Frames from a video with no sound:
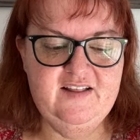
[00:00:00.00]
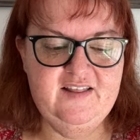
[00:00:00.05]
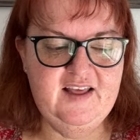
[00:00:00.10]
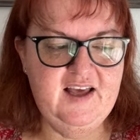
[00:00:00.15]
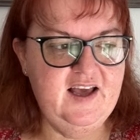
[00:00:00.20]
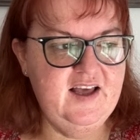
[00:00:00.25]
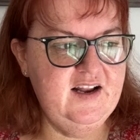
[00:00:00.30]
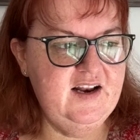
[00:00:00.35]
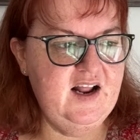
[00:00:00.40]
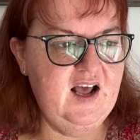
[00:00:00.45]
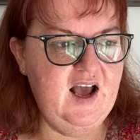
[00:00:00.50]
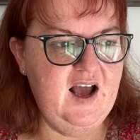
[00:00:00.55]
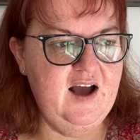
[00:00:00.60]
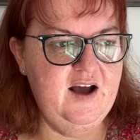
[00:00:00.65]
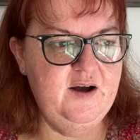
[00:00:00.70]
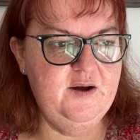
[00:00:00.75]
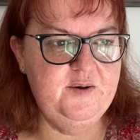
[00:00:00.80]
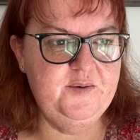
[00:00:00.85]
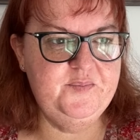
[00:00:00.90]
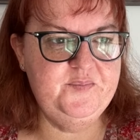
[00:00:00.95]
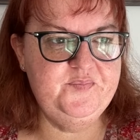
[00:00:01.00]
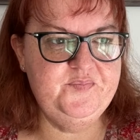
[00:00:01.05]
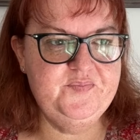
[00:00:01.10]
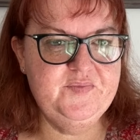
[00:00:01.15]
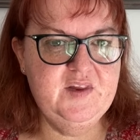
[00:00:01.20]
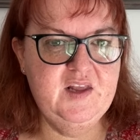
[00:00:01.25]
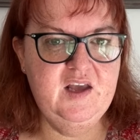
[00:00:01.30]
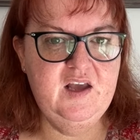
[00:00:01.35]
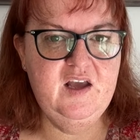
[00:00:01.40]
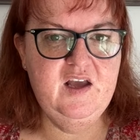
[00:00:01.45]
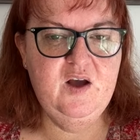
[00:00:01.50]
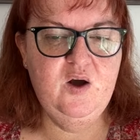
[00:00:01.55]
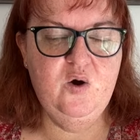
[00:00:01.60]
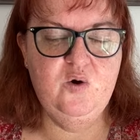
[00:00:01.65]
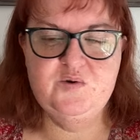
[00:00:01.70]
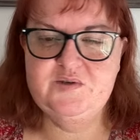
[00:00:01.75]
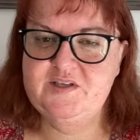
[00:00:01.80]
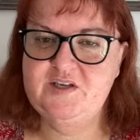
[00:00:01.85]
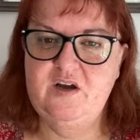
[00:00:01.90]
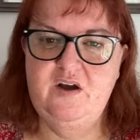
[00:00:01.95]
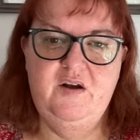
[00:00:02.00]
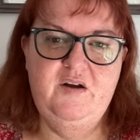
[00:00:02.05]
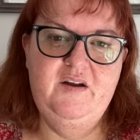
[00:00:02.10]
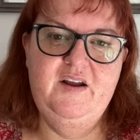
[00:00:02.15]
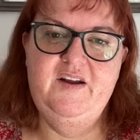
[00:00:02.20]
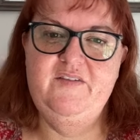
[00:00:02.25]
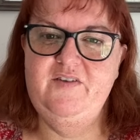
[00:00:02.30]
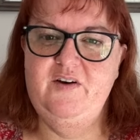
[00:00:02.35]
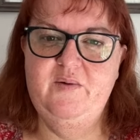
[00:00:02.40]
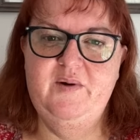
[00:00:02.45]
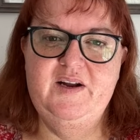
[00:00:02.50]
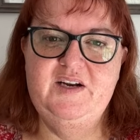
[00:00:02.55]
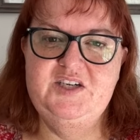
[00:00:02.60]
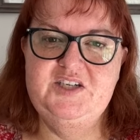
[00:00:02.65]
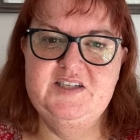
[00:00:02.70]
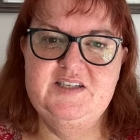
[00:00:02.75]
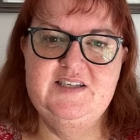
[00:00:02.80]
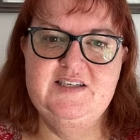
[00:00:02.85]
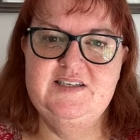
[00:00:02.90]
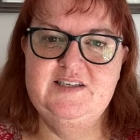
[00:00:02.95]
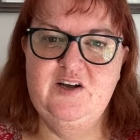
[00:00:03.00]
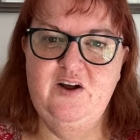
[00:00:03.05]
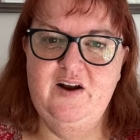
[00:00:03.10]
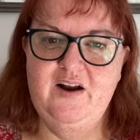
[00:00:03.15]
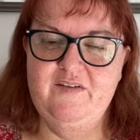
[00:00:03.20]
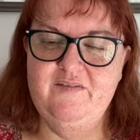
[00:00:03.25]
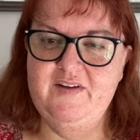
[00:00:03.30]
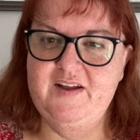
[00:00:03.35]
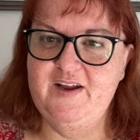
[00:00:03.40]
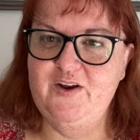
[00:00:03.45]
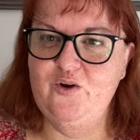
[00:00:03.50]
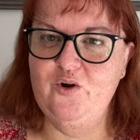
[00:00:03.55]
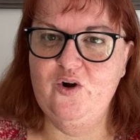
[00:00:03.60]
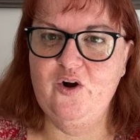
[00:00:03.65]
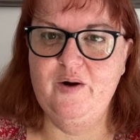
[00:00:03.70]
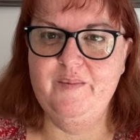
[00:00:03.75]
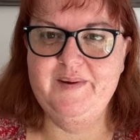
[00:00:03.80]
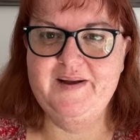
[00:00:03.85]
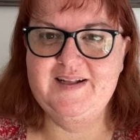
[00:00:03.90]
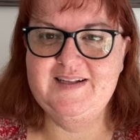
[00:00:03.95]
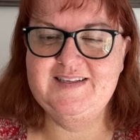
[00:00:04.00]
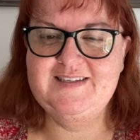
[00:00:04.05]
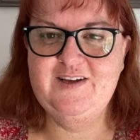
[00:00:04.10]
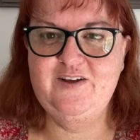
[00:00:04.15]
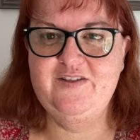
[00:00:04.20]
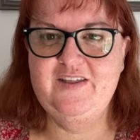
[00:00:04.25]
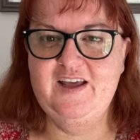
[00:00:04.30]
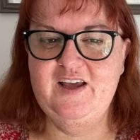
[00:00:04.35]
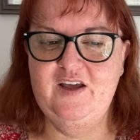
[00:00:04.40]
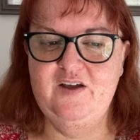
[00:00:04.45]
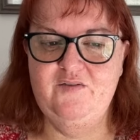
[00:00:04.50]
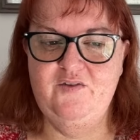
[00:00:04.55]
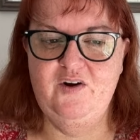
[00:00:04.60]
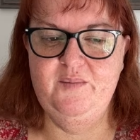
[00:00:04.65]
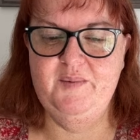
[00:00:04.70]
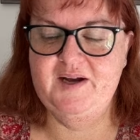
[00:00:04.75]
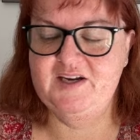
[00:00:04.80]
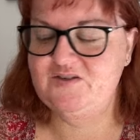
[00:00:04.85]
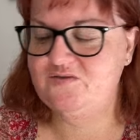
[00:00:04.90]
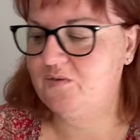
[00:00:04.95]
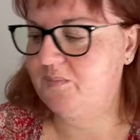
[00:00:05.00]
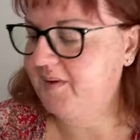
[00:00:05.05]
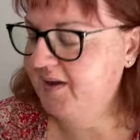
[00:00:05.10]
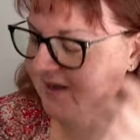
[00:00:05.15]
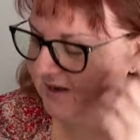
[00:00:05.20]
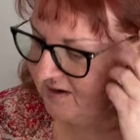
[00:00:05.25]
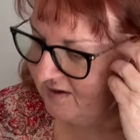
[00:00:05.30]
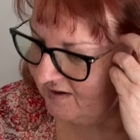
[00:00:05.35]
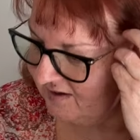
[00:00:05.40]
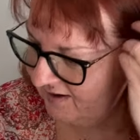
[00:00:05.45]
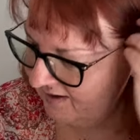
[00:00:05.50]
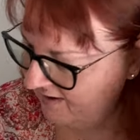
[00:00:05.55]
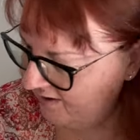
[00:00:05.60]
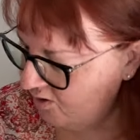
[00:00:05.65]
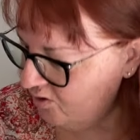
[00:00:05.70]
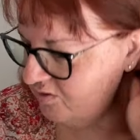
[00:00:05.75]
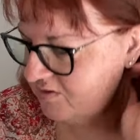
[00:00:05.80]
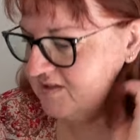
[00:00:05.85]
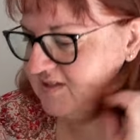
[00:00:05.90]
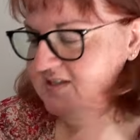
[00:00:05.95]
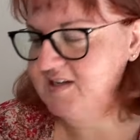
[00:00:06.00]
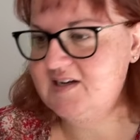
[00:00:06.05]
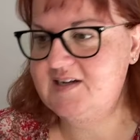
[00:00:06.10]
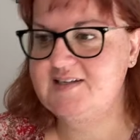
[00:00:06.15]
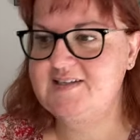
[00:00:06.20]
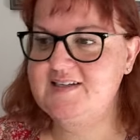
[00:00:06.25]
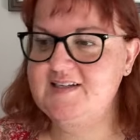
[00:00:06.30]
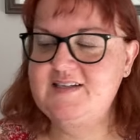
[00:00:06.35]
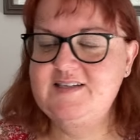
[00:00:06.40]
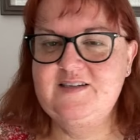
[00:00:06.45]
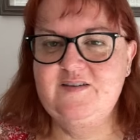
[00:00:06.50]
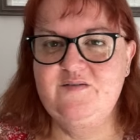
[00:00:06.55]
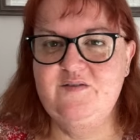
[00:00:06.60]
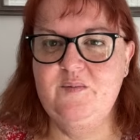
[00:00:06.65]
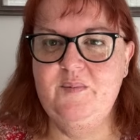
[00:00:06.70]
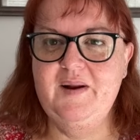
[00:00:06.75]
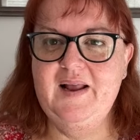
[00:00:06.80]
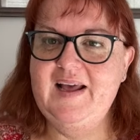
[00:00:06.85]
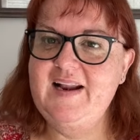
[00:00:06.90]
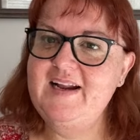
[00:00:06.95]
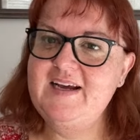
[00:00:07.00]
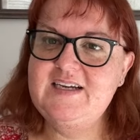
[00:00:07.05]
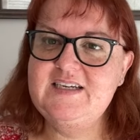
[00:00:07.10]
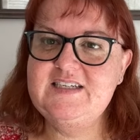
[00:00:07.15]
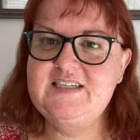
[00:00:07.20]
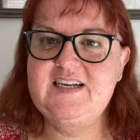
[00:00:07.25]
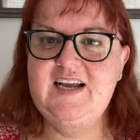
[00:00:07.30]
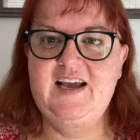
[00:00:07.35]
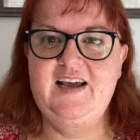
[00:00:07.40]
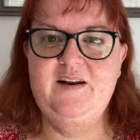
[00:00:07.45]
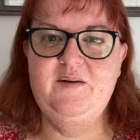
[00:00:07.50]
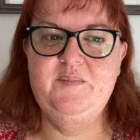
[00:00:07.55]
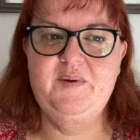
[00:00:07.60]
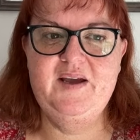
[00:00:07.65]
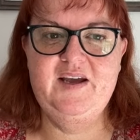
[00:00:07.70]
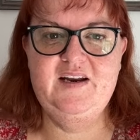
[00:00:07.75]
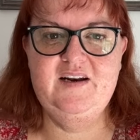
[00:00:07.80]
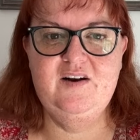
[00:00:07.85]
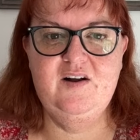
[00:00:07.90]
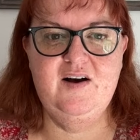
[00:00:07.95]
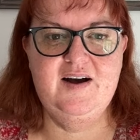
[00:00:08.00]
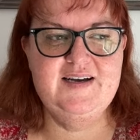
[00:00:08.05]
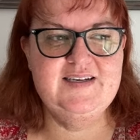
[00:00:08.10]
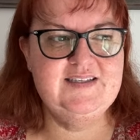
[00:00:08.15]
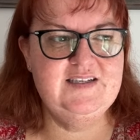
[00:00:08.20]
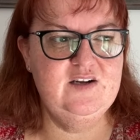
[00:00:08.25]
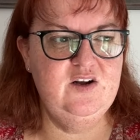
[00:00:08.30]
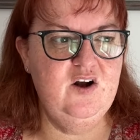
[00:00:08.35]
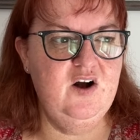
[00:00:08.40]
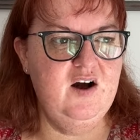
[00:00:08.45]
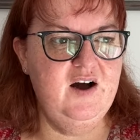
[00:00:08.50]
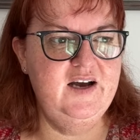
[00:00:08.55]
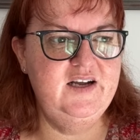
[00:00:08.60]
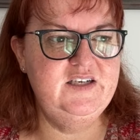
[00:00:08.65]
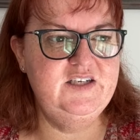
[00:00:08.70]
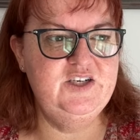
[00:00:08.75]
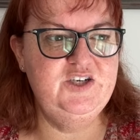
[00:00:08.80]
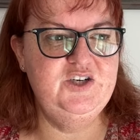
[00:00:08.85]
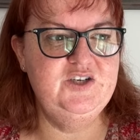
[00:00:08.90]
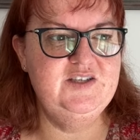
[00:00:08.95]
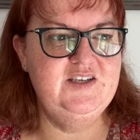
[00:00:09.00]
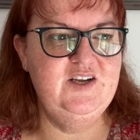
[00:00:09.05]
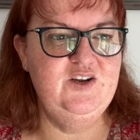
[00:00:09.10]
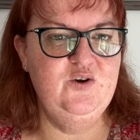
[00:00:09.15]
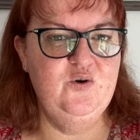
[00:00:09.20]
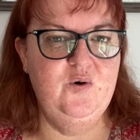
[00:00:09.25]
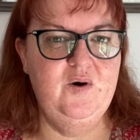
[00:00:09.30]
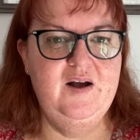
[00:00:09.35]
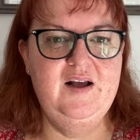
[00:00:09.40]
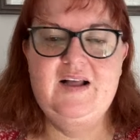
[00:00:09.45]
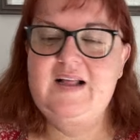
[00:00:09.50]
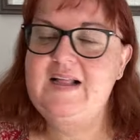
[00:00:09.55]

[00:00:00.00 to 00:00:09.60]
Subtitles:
that. Also, everyone just is so lovely in your comments, so thank you very much for being good citizens of the planet and being nice and kind and using your